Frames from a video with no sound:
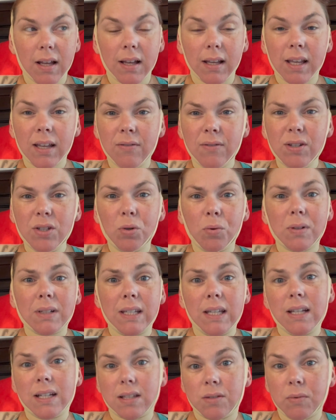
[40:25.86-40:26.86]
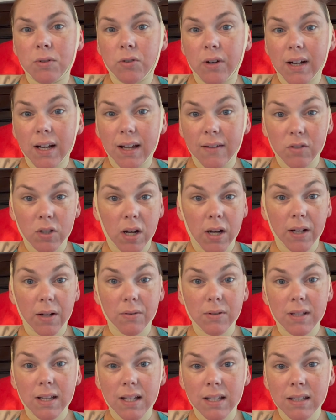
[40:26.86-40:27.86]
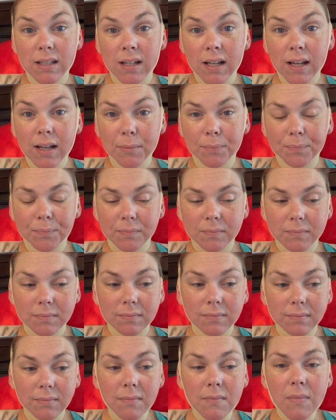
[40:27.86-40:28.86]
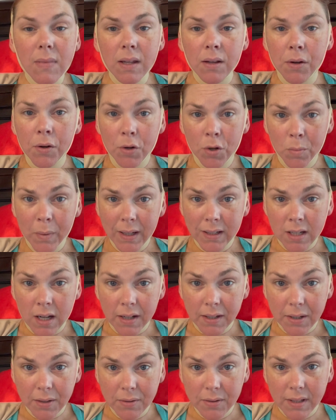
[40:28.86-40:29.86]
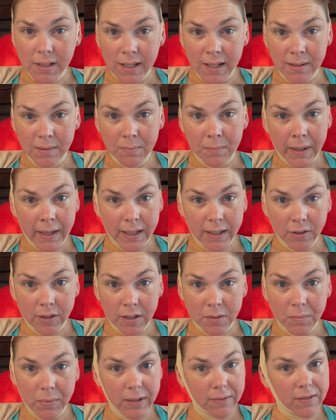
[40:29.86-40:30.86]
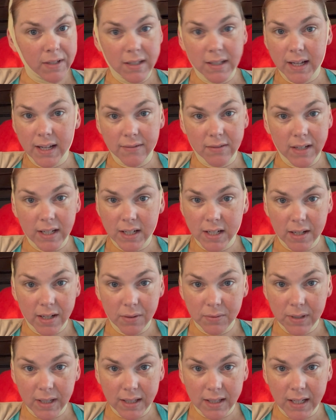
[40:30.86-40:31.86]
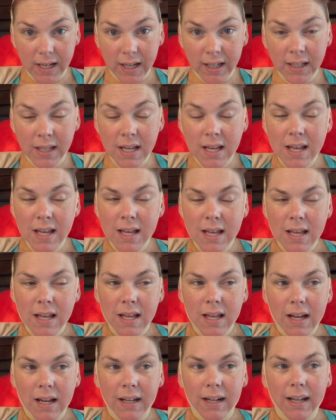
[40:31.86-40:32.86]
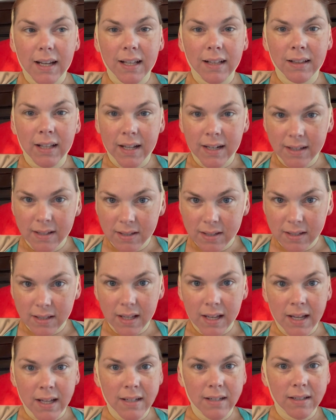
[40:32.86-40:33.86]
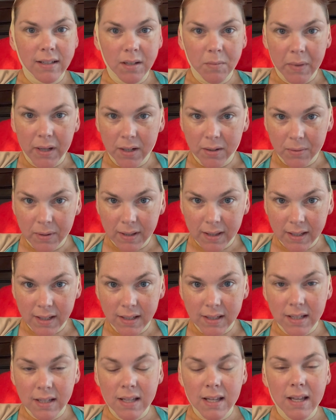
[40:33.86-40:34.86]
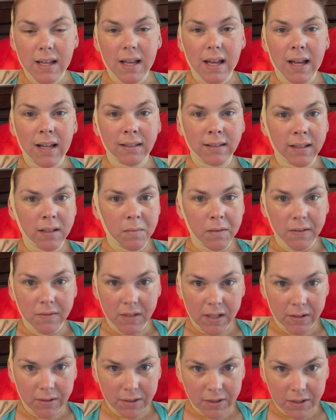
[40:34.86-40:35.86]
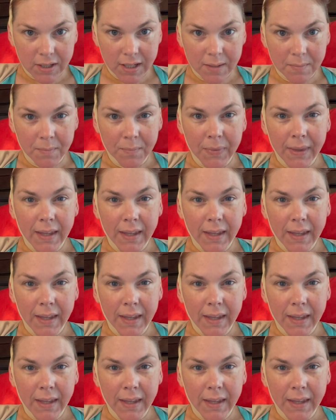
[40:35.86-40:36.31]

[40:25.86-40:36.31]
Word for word: even tortillas, we tried to have tacos last night, homemade tacos, and my ground beef didn't have any taco seasoning, and I had lettuce and tomato with it and a little bit of sour cream,